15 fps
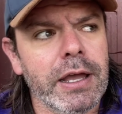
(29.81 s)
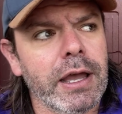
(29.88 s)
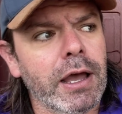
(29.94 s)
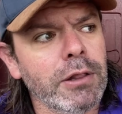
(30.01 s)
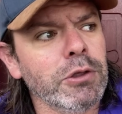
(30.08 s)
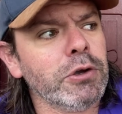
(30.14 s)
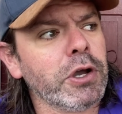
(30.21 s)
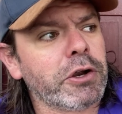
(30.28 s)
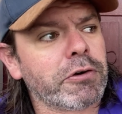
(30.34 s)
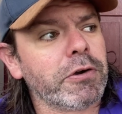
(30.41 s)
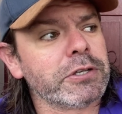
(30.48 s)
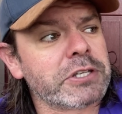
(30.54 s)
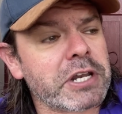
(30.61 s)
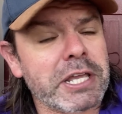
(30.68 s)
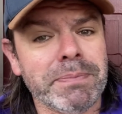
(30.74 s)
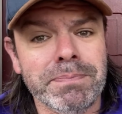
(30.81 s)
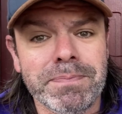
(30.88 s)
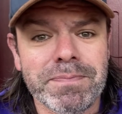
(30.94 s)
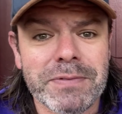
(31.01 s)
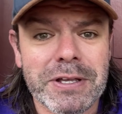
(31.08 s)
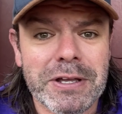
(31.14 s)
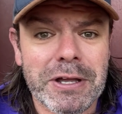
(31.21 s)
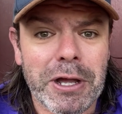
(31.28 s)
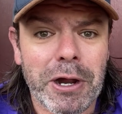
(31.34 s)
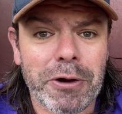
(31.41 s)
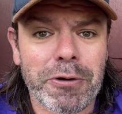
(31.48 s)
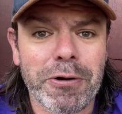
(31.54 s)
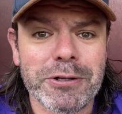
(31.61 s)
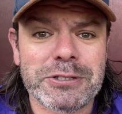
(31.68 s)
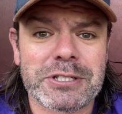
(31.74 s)
I look across at him,
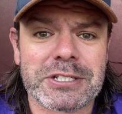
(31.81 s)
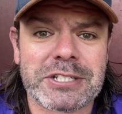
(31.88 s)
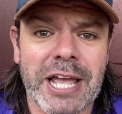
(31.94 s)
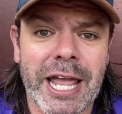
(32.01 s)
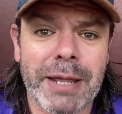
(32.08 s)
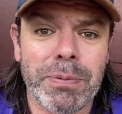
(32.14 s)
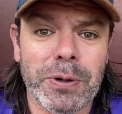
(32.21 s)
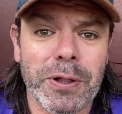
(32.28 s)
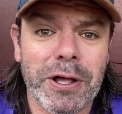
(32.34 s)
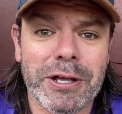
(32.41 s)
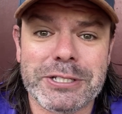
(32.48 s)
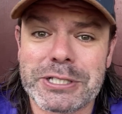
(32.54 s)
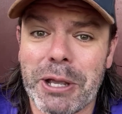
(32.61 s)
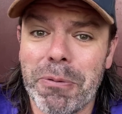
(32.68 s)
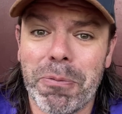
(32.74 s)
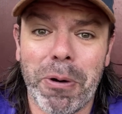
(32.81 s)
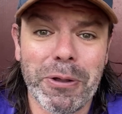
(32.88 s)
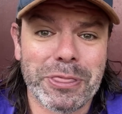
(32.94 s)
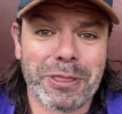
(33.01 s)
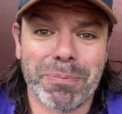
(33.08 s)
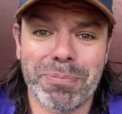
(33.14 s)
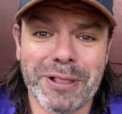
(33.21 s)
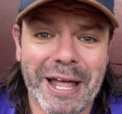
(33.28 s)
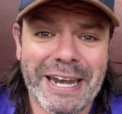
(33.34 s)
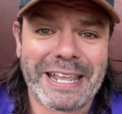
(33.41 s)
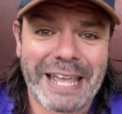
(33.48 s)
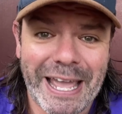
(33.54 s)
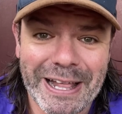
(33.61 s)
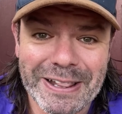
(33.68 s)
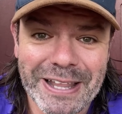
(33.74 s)
across the table, I said, what the bloody
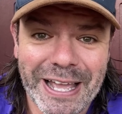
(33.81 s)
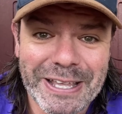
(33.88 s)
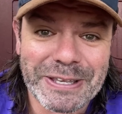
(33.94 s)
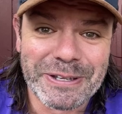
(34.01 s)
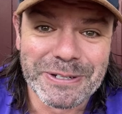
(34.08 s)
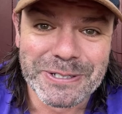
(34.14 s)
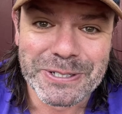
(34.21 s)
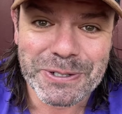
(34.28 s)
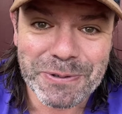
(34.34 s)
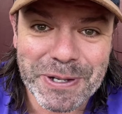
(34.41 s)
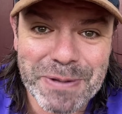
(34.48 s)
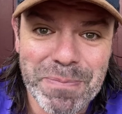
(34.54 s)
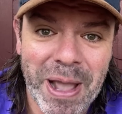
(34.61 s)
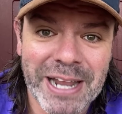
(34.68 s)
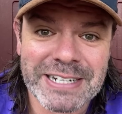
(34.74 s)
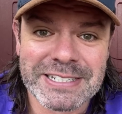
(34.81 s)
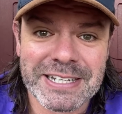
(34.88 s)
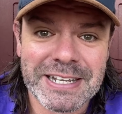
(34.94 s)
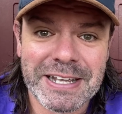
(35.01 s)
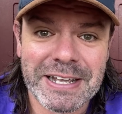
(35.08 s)
hell are you doing, mate?